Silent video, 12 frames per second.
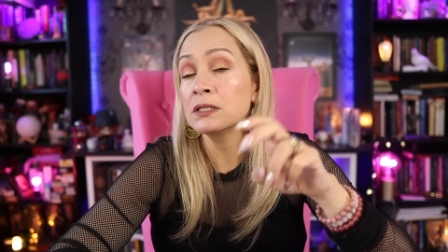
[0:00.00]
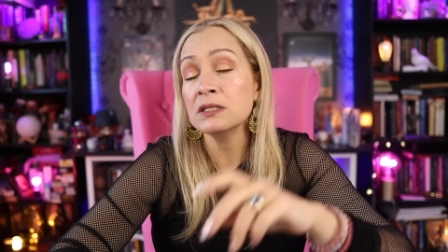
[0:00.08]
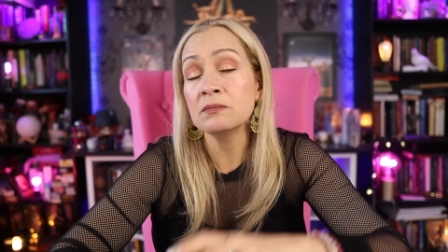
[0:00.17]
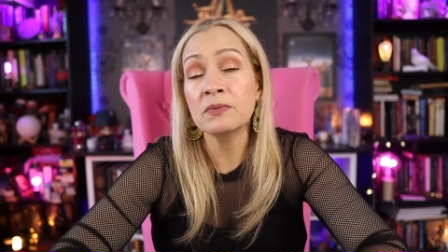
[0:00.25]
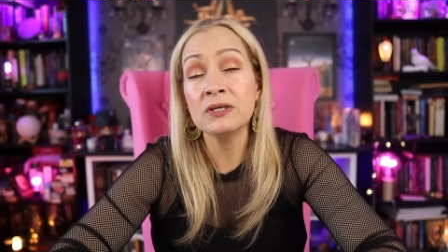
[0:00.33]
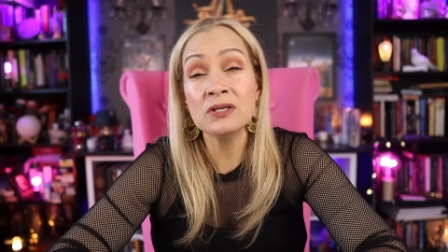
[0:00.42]

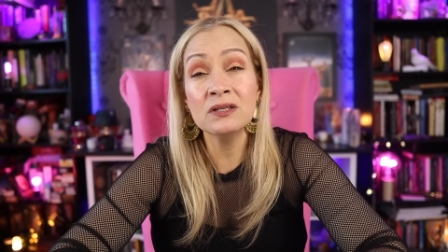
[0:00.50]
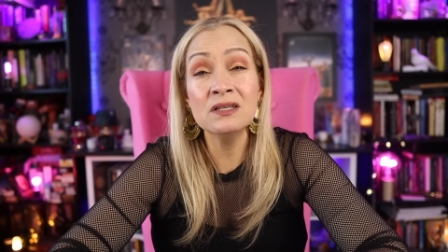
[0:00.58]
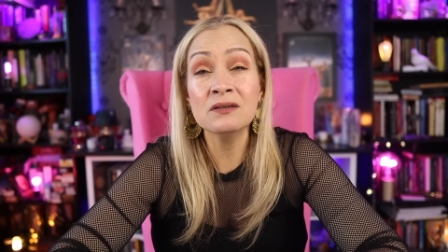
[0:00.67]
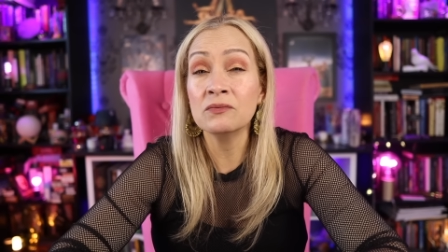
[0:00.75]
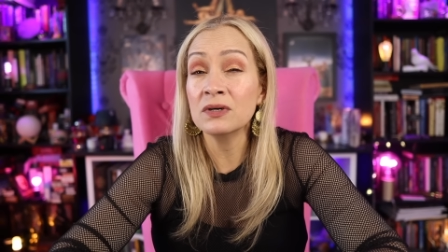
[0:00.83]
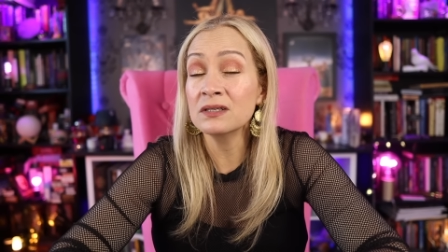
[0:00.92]
especially
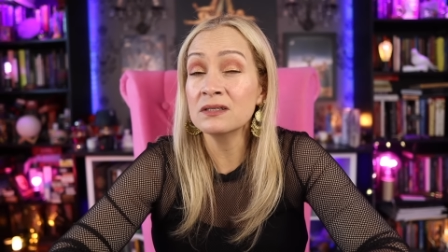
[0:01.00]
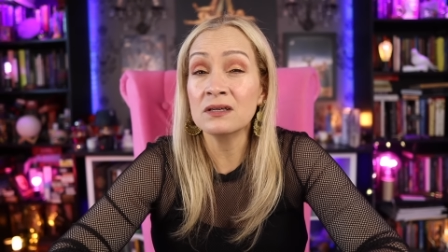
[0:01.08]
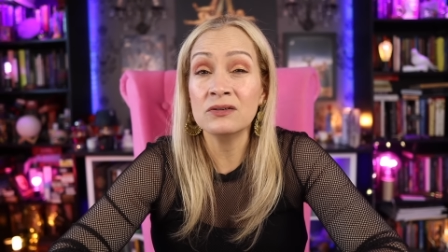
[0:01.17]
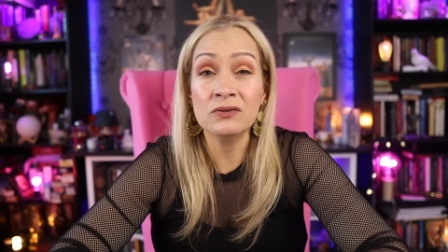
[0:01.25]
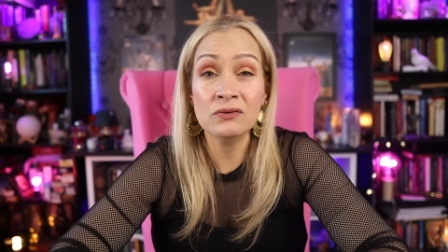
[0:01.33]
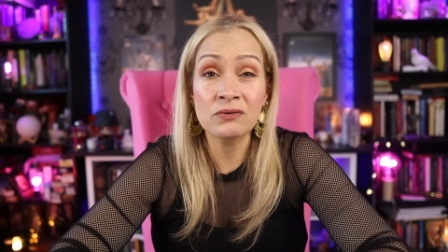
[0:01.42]
the ones
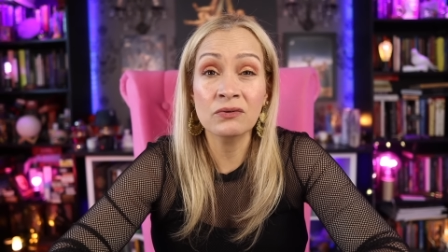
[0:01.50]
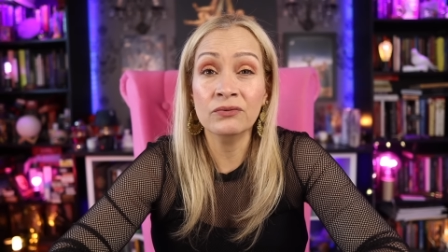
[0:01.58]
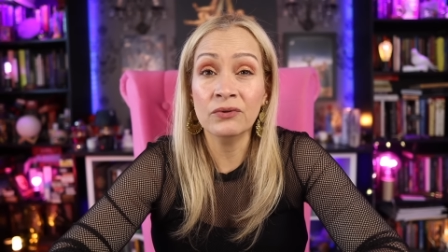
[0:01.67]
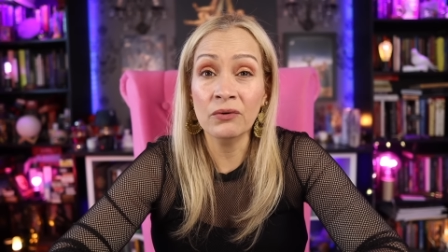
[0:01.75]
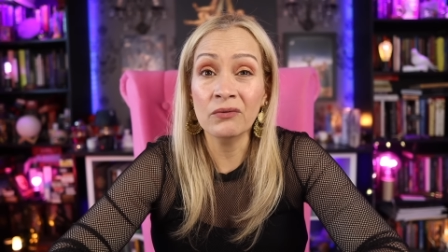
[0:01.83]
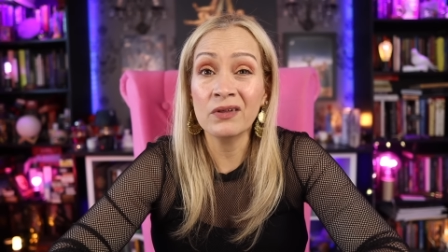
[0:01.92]
that you don't
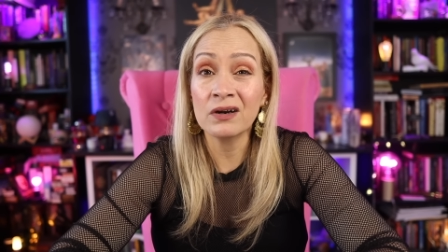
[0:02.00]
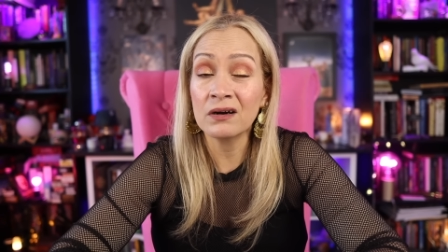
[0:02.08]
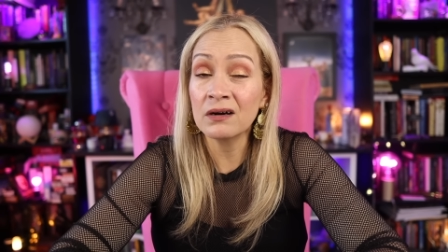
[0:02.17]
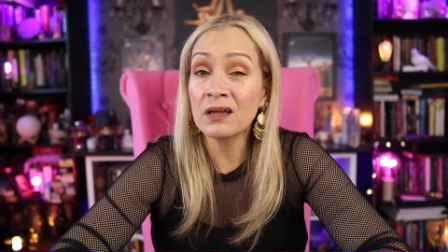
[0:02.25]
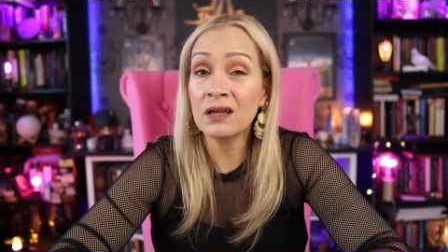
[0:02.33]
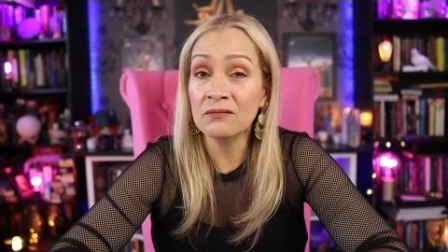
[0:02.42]
know that
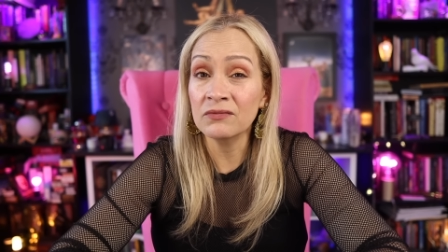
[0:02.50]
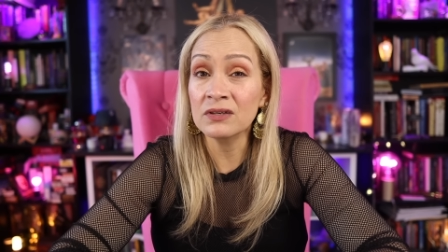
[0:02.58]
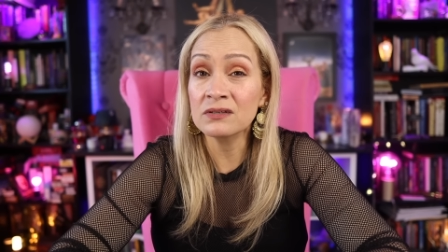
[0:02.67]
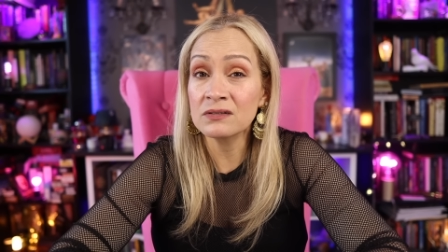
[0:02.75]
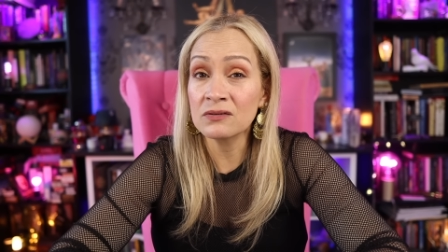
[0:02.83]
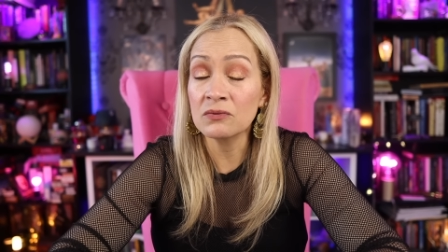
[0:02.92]
are
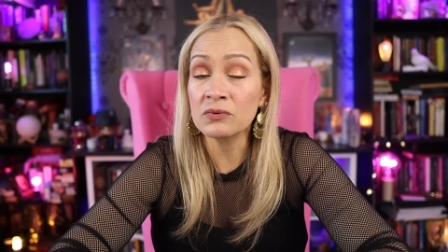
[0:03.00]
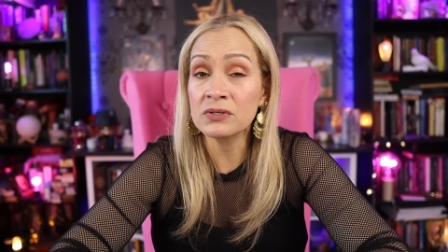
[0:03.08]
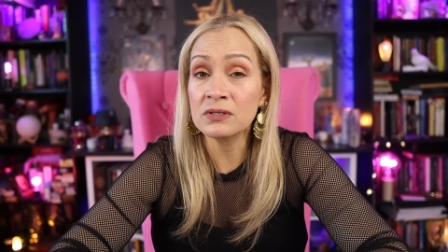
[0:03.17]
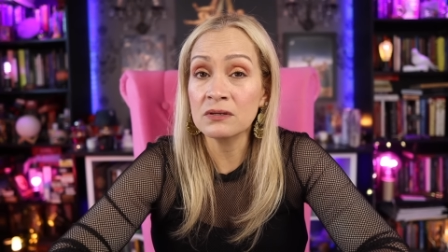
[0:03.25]
envious towards